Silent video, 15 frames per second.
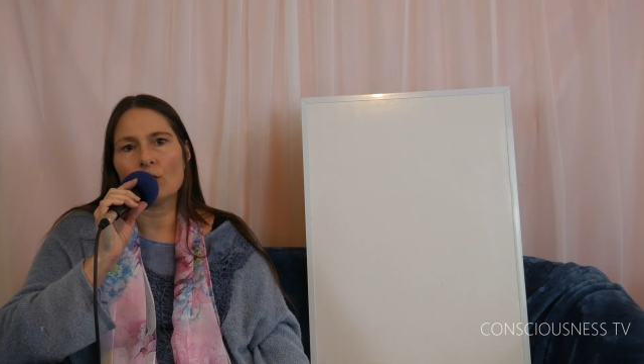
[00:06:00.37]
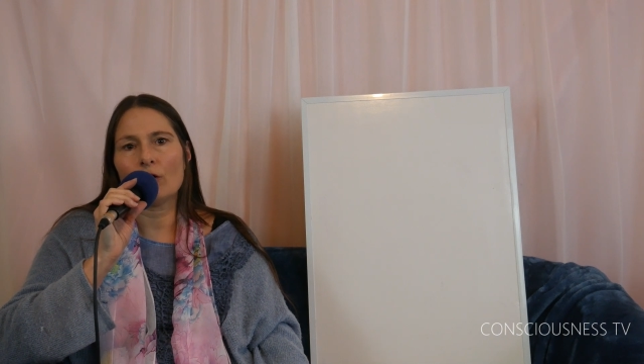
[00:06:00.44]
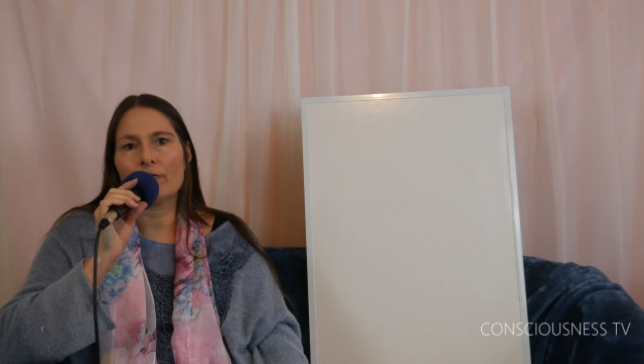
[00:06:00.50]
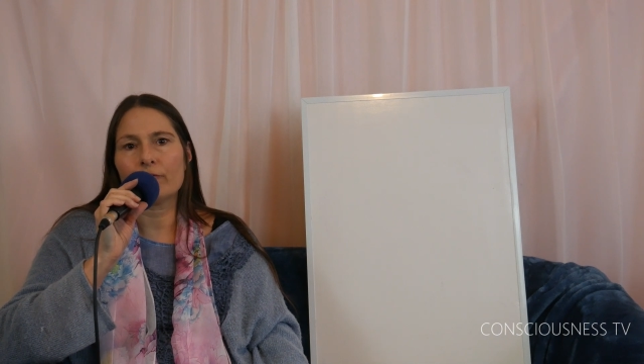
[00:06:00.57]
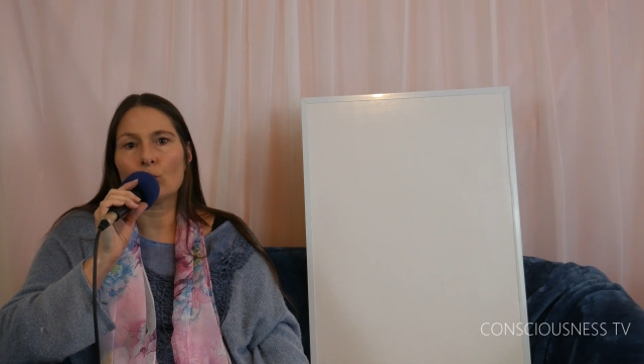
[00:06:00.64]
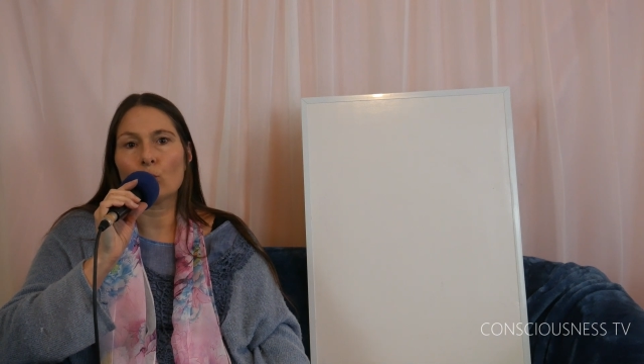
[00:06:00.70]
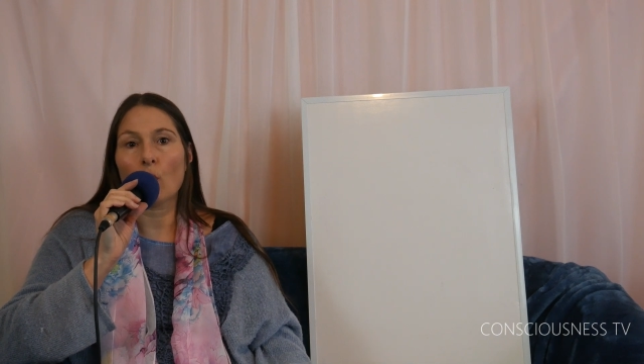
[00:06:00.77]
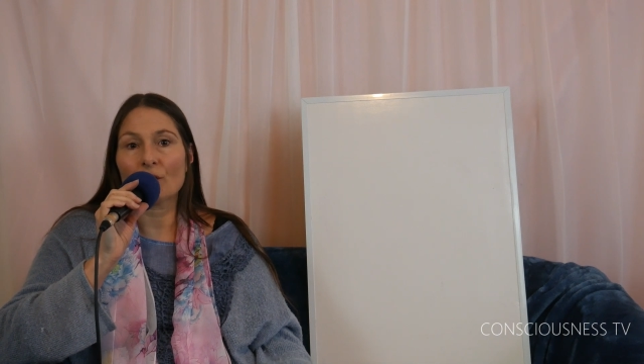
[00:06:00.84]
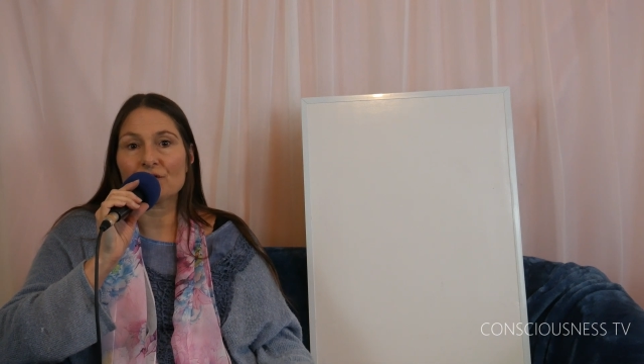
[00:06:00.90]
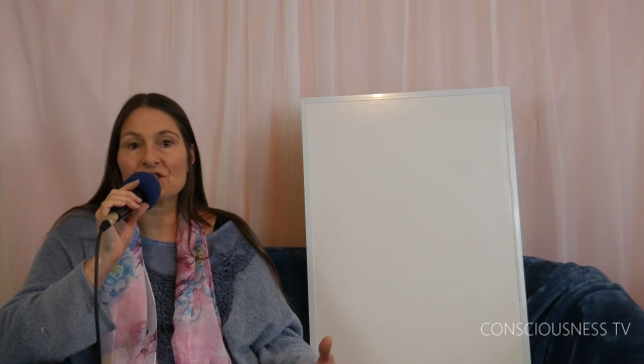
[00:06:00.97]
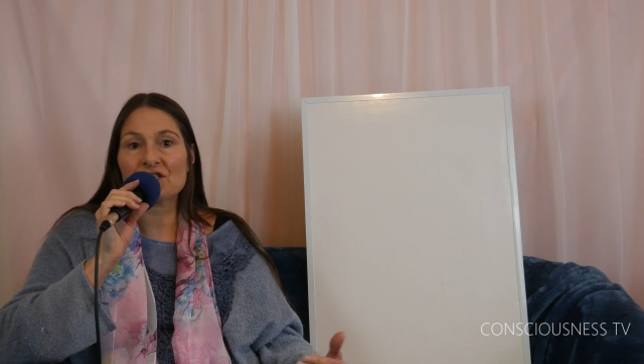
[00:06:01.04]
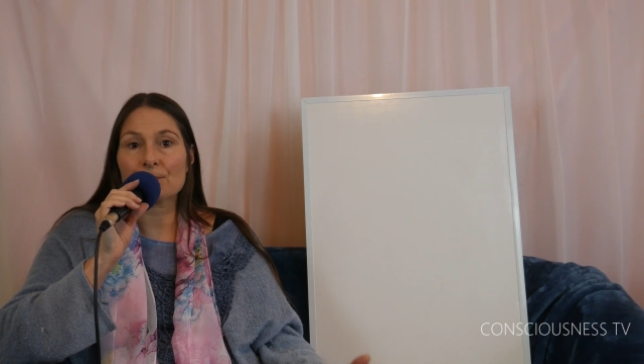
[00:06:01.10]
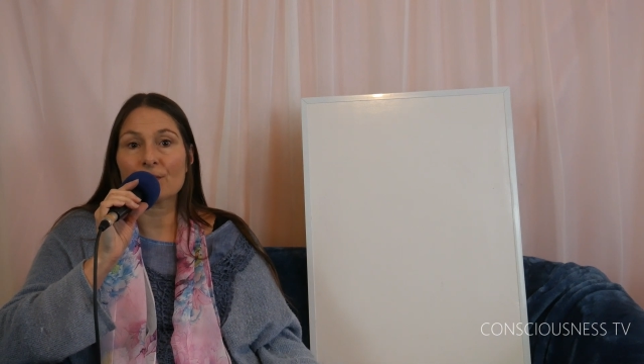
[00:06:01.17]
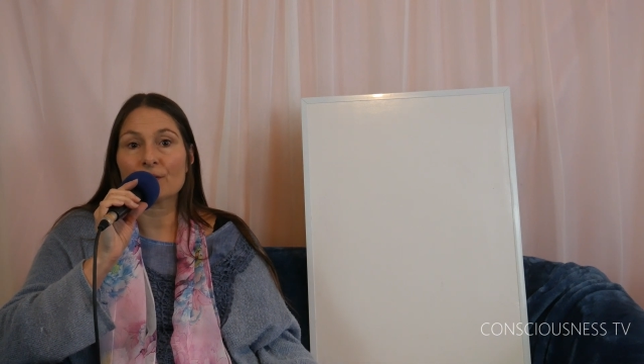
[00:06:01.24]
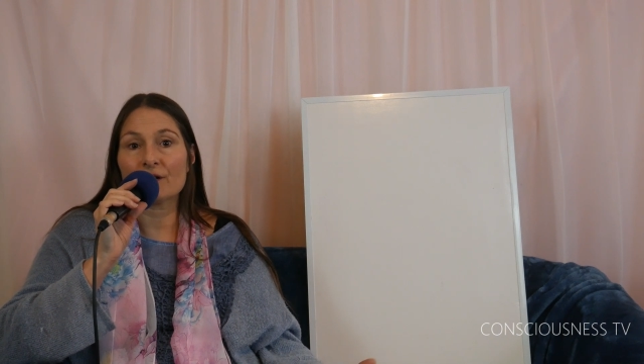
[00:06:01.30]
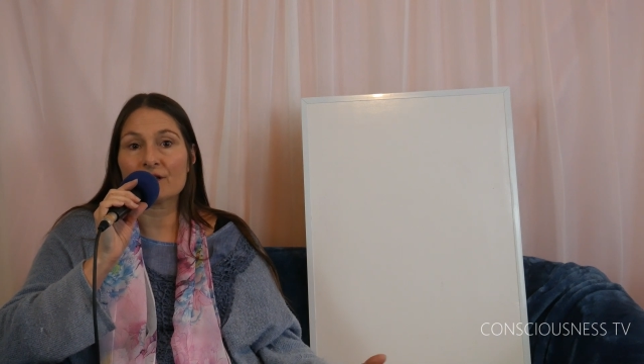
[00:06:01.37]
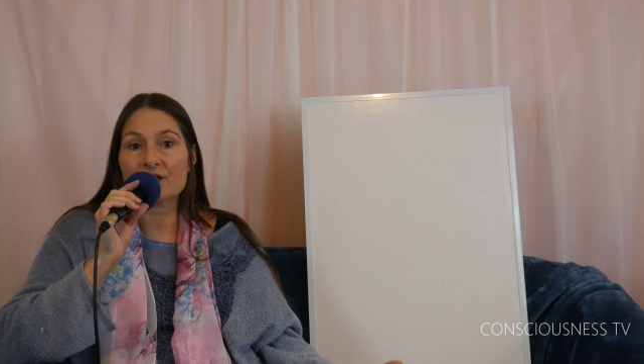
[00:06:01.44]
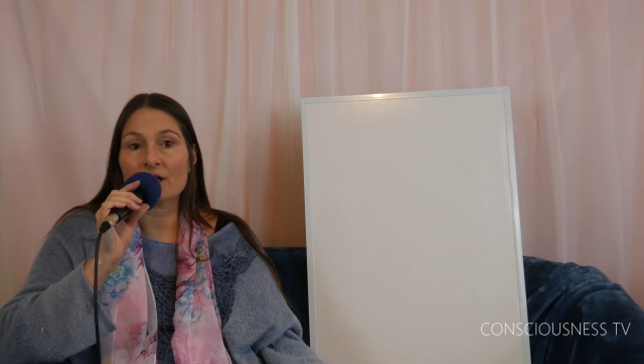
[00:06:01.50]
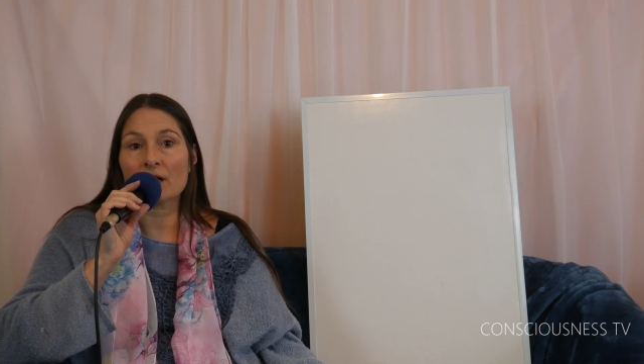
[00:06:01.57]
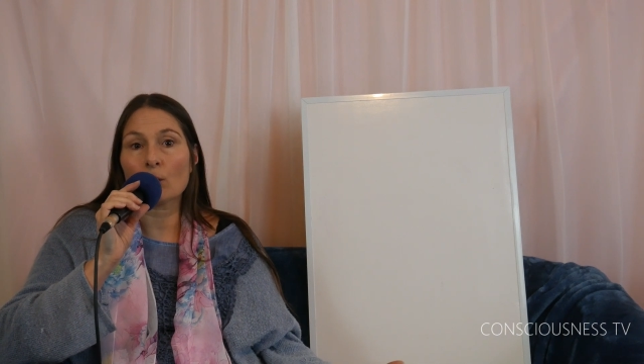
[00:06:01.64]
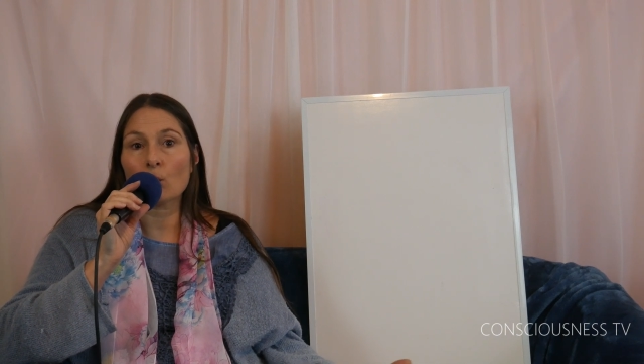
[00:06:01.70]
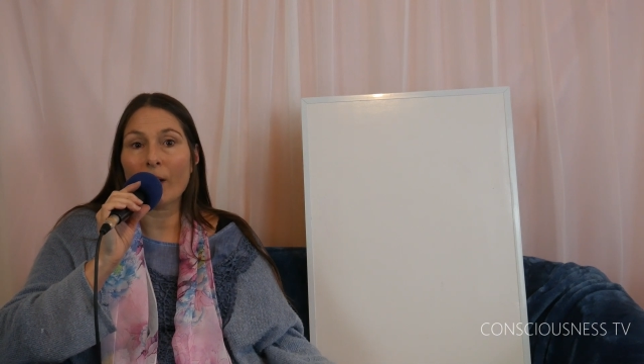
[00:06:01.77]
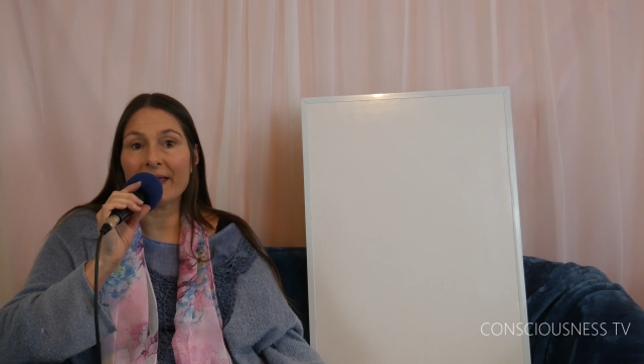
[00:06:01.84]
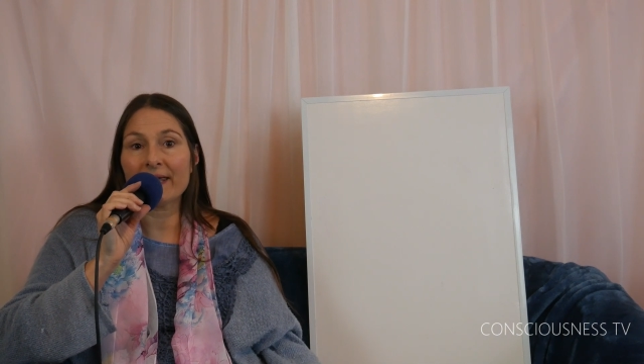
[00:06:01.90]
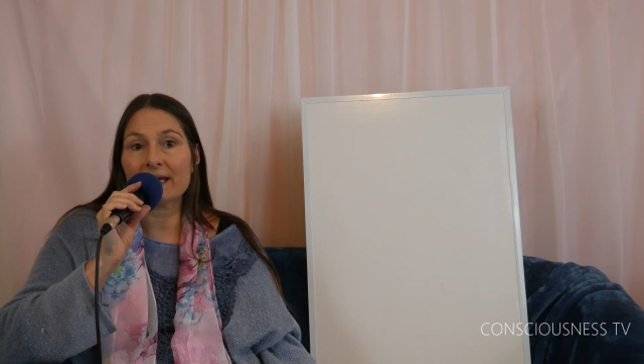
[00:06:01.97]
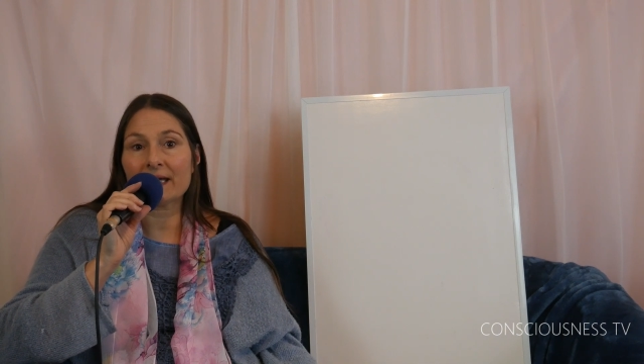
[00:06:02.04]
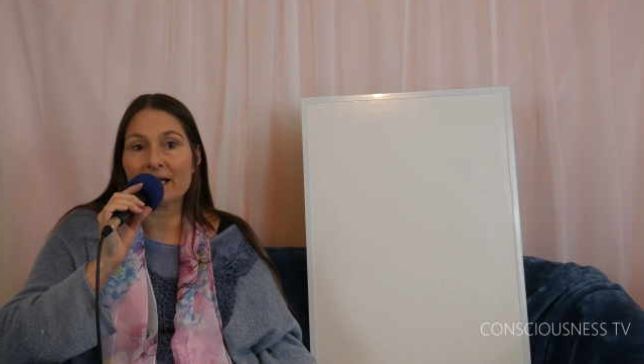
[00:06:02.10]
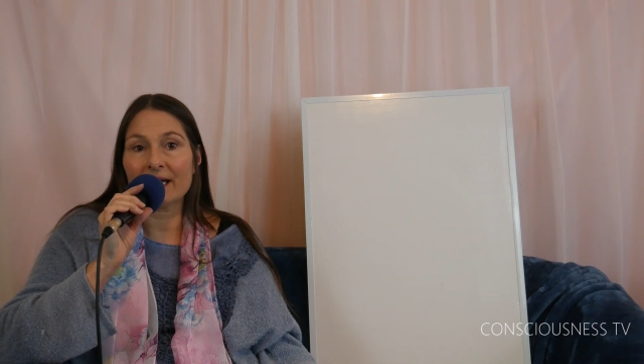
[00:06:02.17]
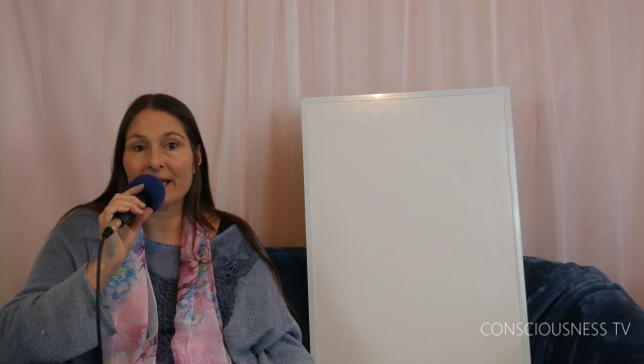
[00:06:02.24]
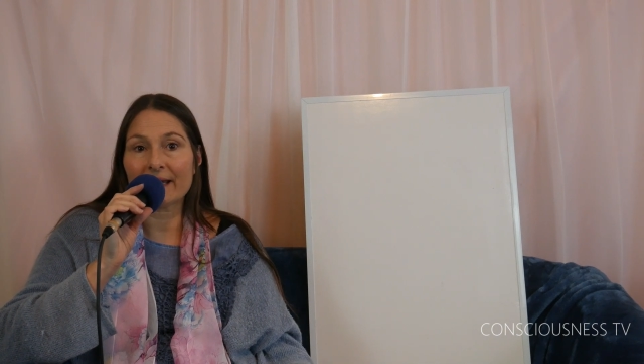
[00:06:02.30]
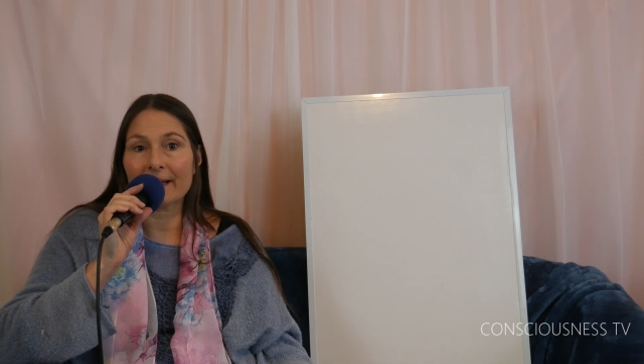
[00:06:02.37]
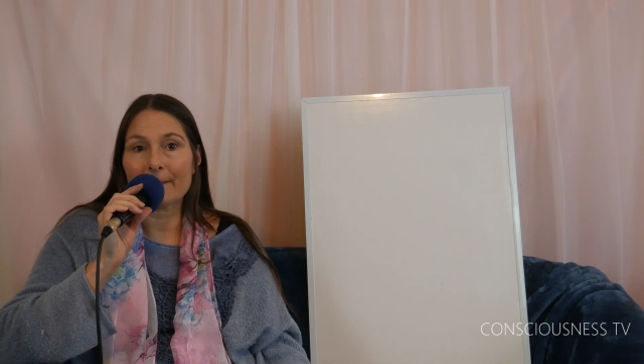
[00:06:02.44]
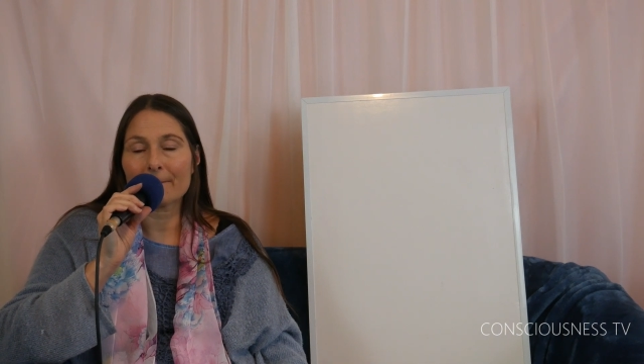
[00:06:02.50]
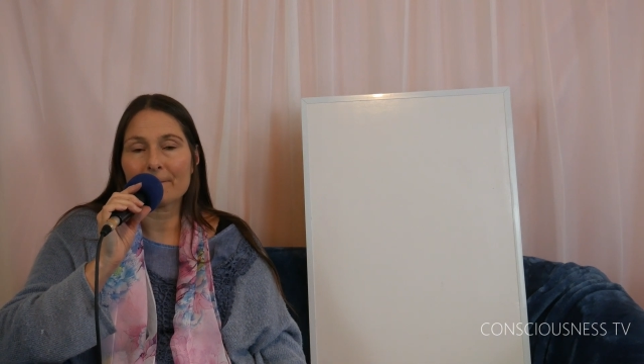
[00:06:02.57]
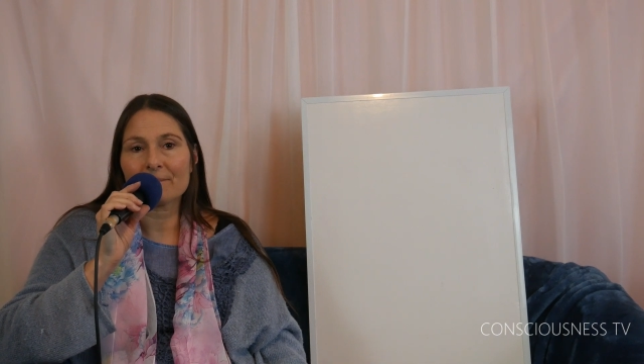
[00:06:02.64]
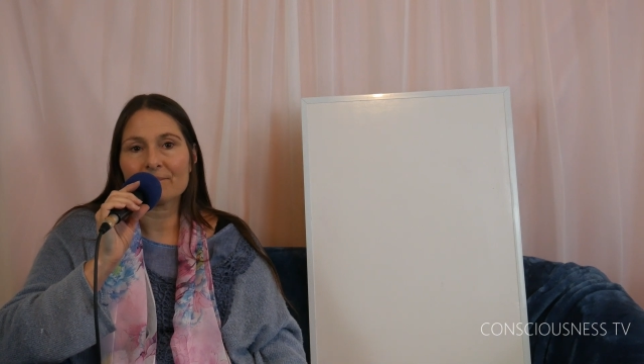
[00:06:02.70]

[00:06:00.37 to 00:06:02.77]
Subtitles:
of what spiritual awakening